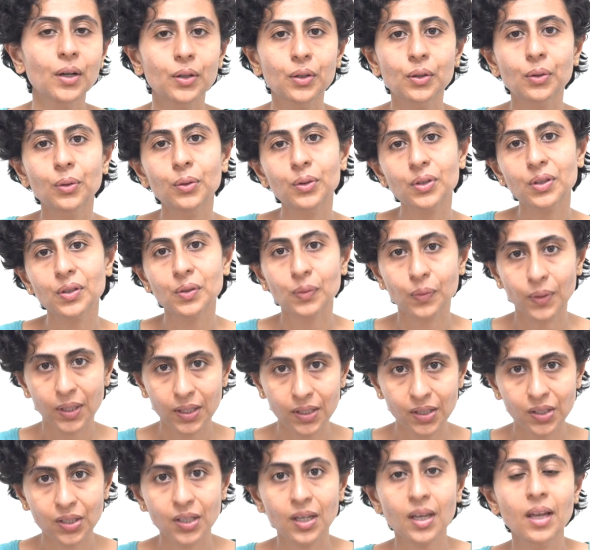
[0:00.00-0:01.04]
Don't
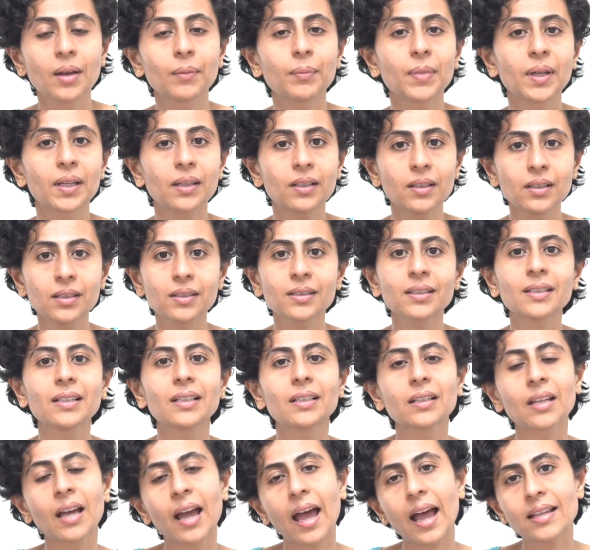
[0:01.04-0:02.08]
switch, because
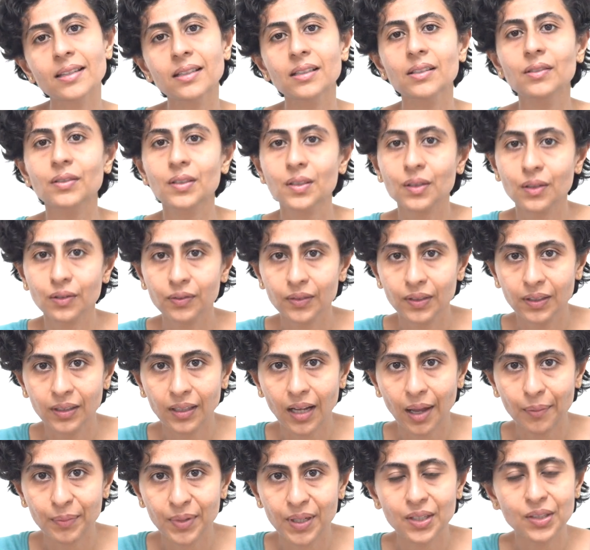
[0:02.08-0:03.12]
it has a risk of
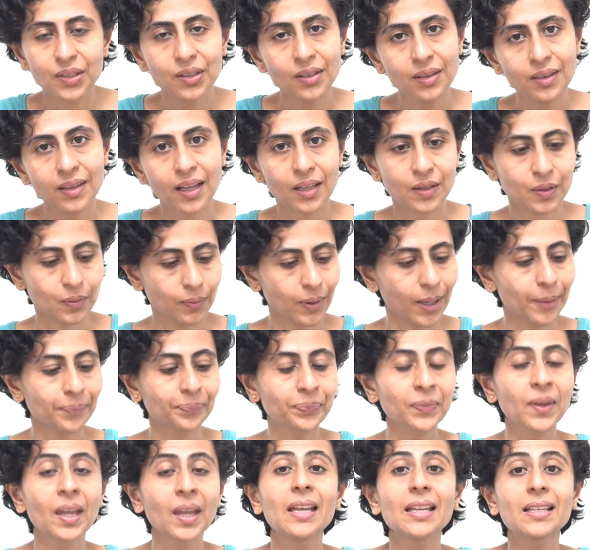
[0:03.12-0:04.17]
contamination, that's why.
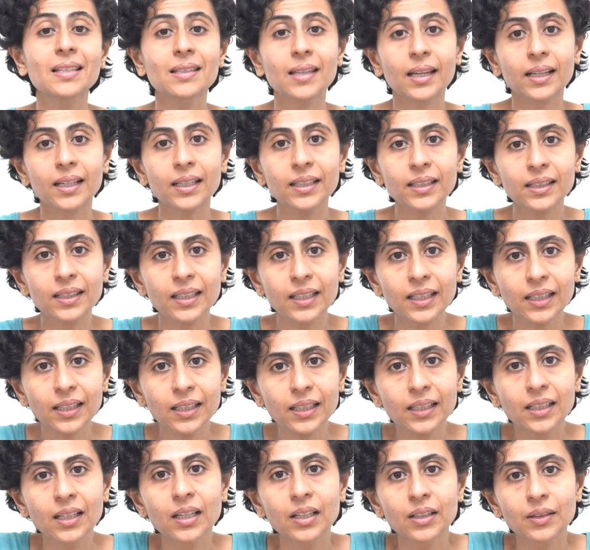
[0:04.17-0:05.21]
Second
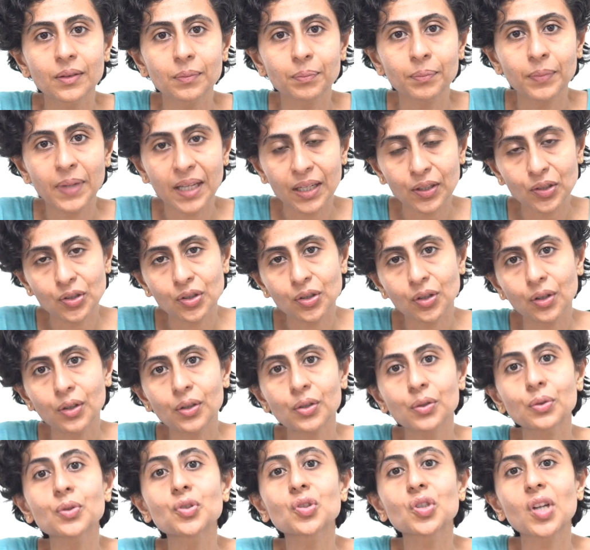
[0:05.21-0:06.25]
thing, make
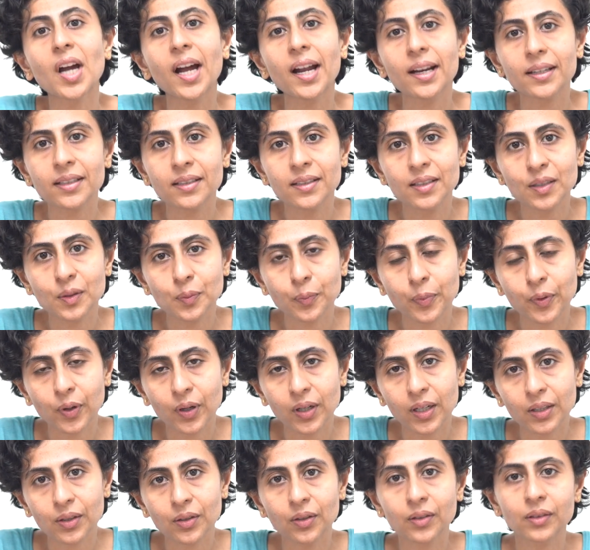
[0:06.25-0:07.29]
sure to charge this
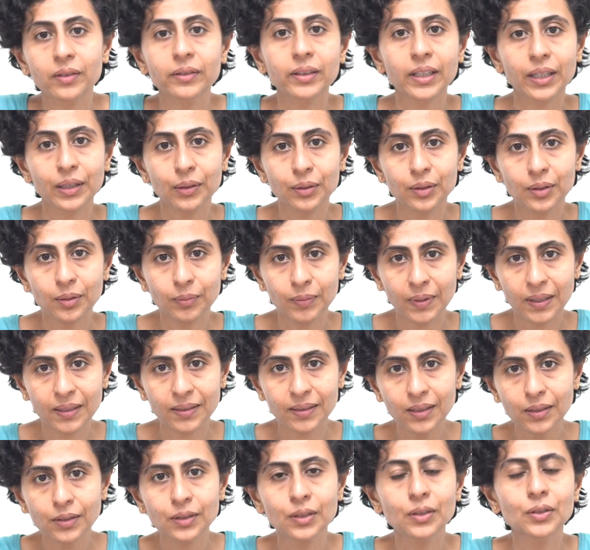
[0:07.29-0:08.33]
product on a regular
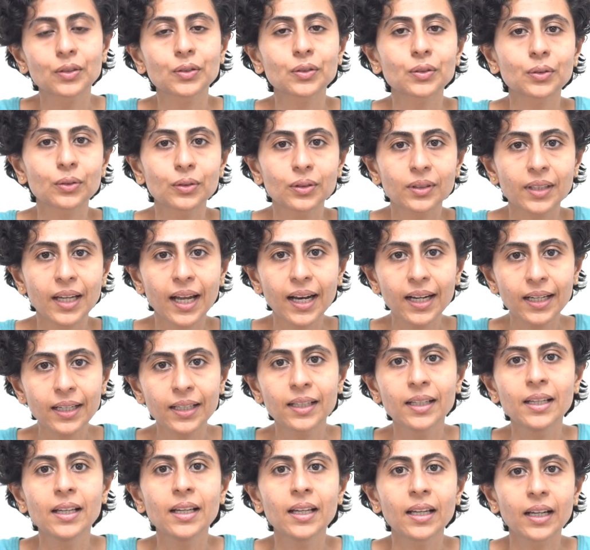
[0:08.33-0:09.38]
basis so
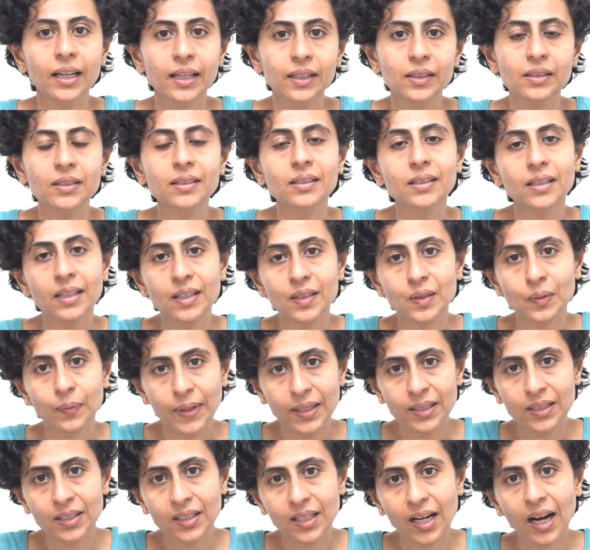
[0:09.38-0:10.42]
that it stays
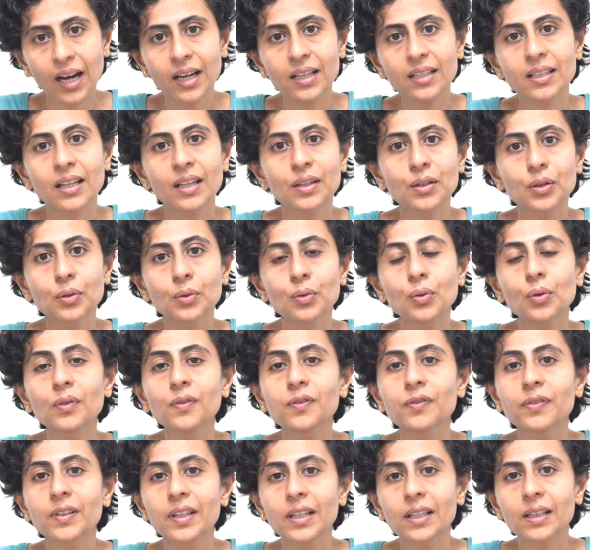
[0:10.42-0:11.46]
well charged and you don't
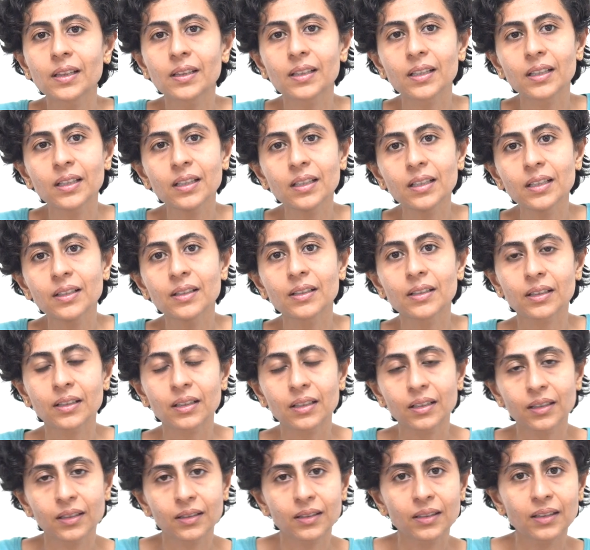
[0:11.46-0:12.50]
feel the
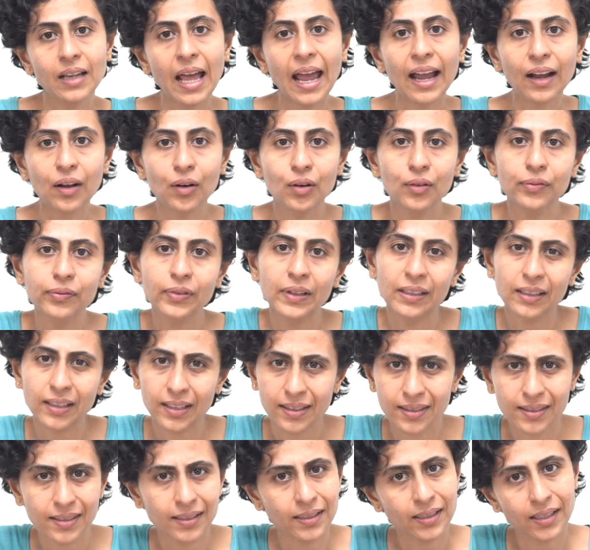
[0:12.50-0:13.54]
lack of
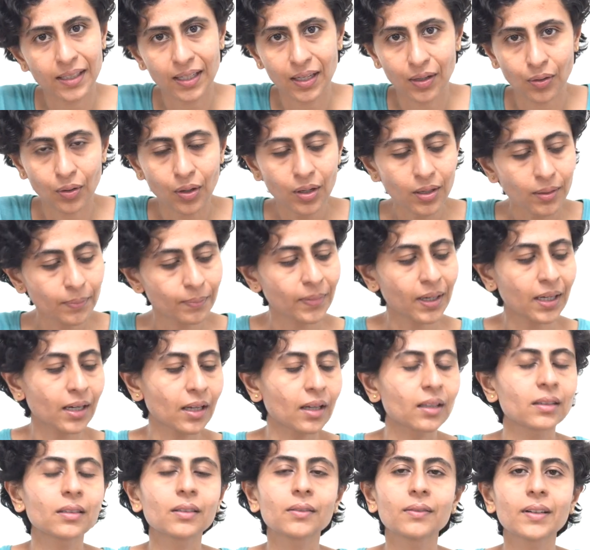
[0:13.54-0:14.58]
intensity and all. But
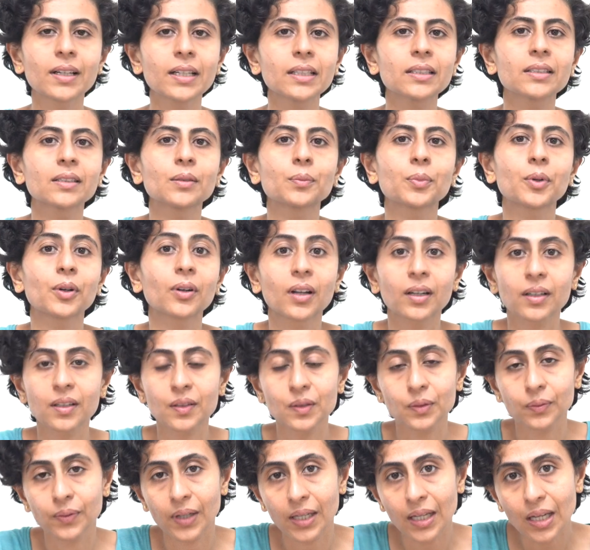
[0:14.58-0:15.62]
otherwise the product
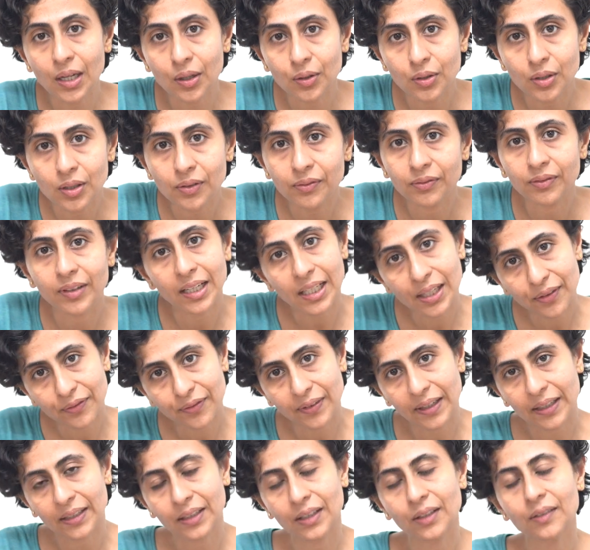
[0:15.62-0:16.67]
is very good, very
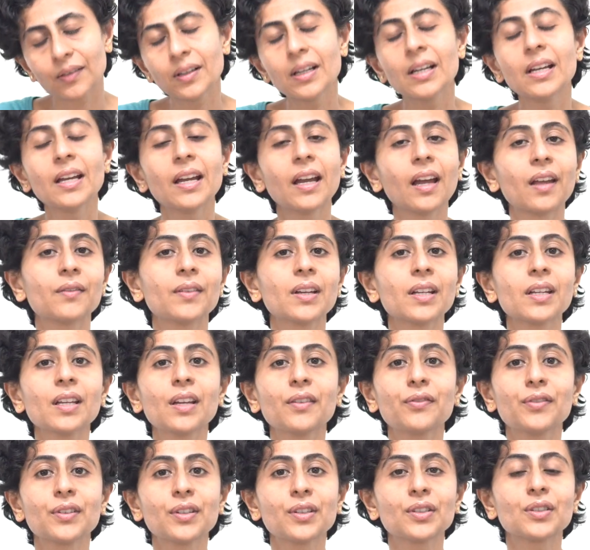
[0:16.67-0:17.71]
effective and very
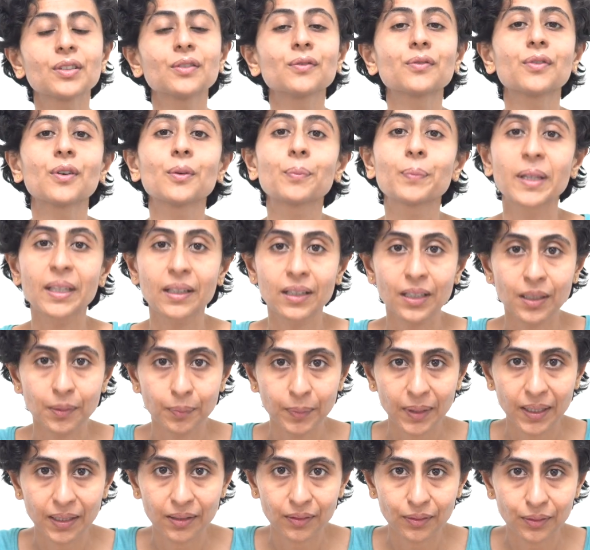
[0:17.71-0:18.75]
efficient for period
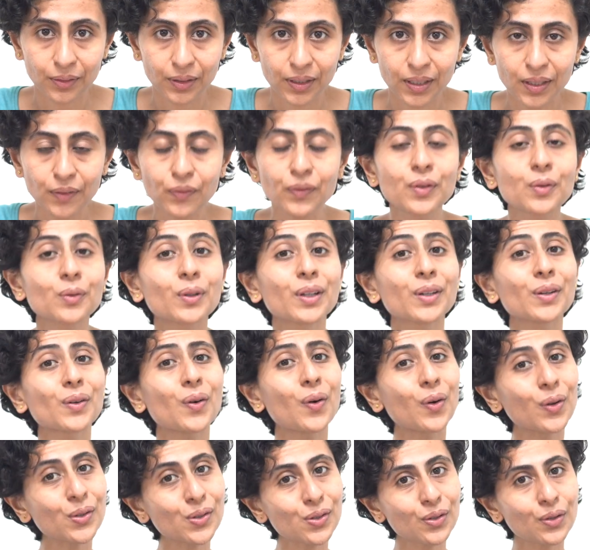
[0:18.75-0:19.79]
pain relief. You can
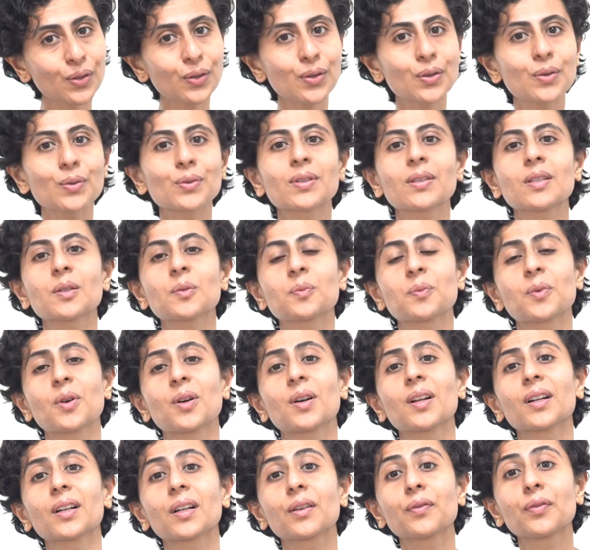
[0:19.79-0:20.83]
also use this
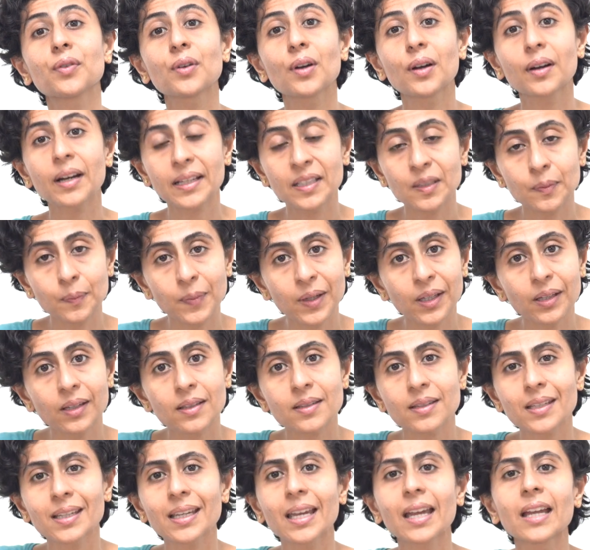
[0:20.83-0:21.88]
product if you are
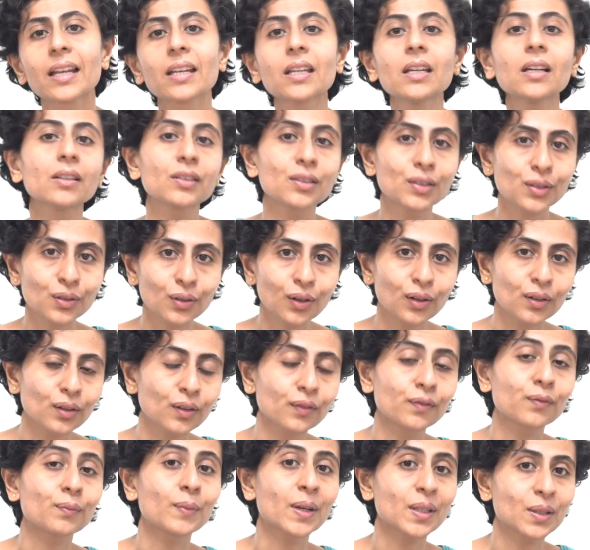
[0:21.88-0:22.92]
experiencing any other sort
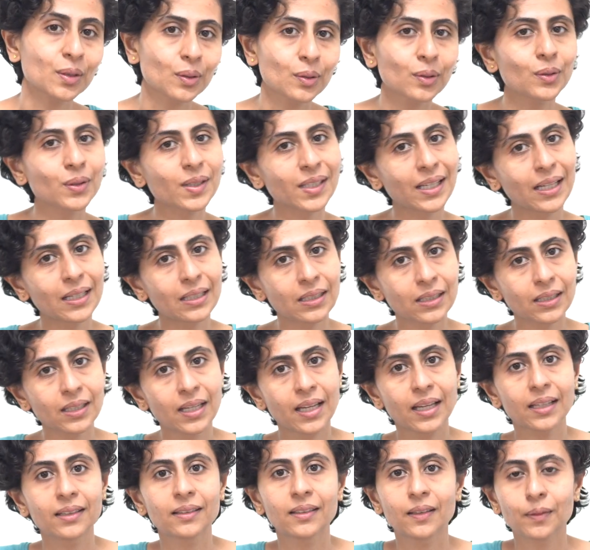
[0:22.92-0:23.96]
of musculoskeletal
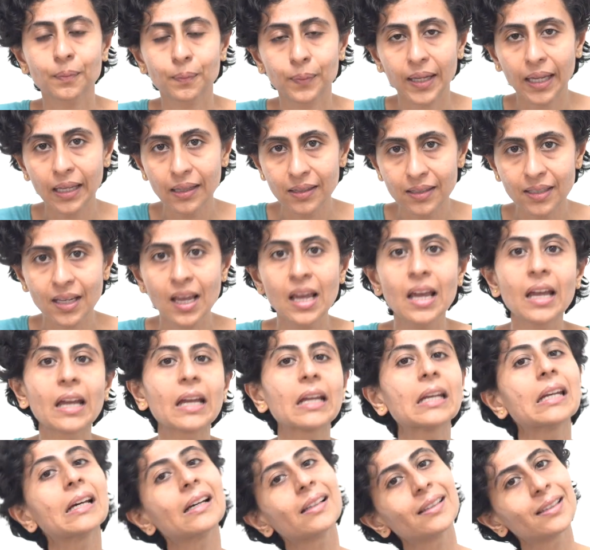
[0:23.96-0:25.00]
aches and pains
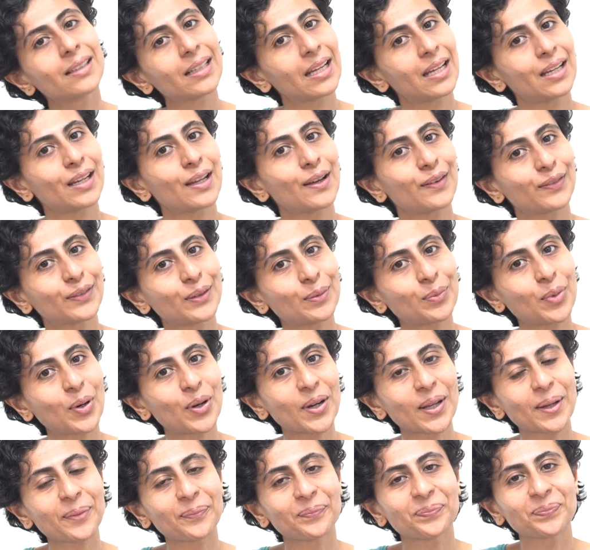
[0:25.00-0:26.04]
in other area of the
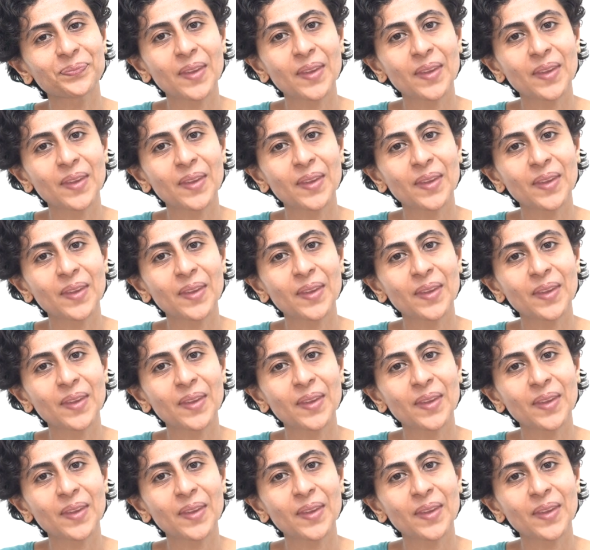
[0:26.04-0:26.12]
body.